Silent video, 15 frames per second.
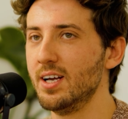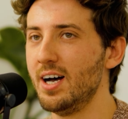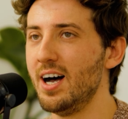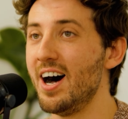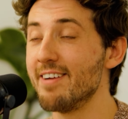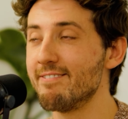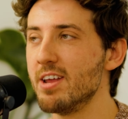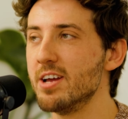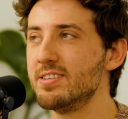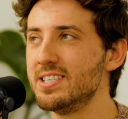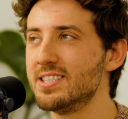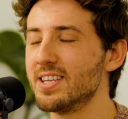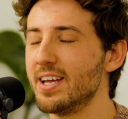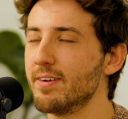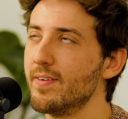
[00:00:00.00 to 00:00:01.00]
I've
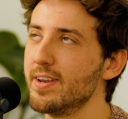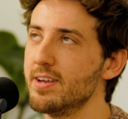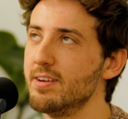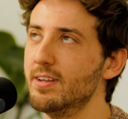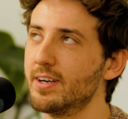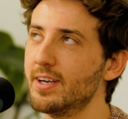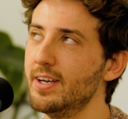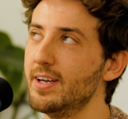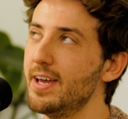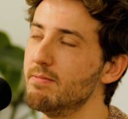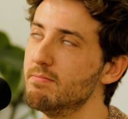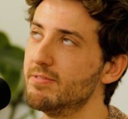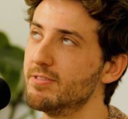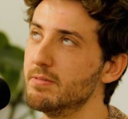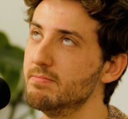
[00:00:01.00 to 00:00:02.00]
noticed, like, when you look at
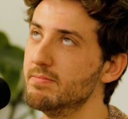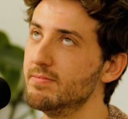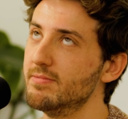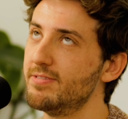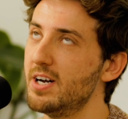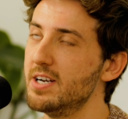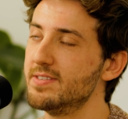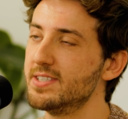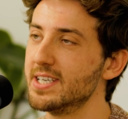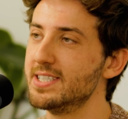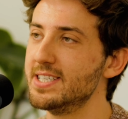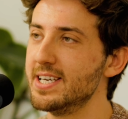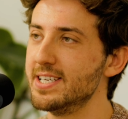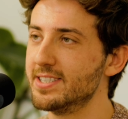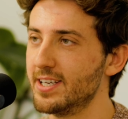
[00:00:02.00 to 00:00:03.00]
him from
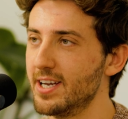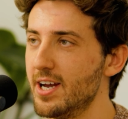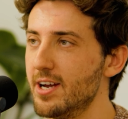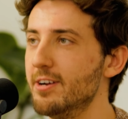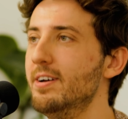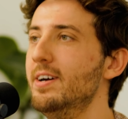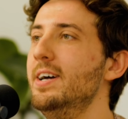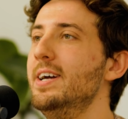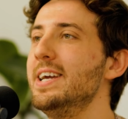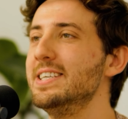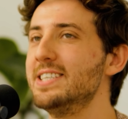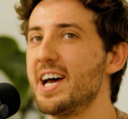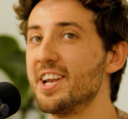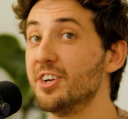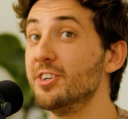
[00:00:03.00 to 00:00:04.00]
5-6 years ago,
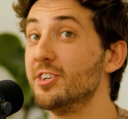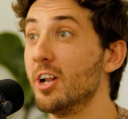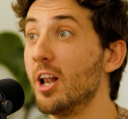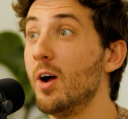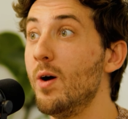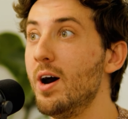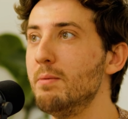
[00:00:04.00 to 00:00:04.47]
he's had a good glow